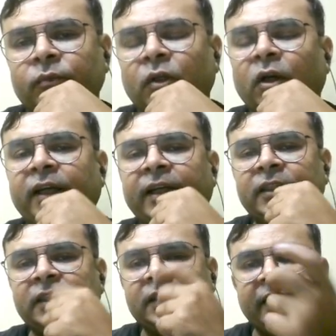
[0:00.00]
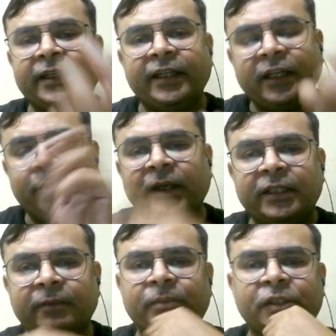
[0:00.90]
or energy generated by
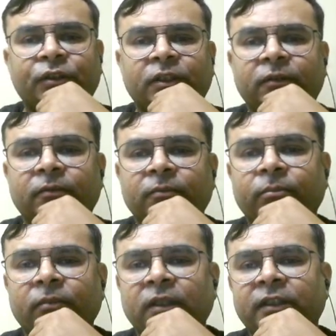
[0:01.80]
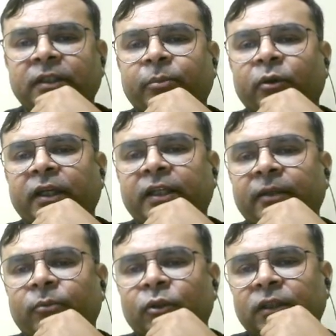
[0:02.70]
the piston
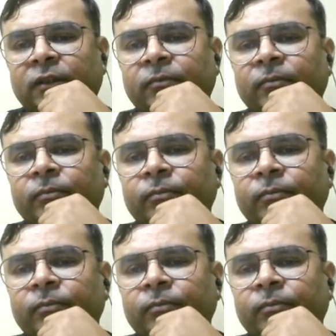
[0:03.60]
reciprocating motion,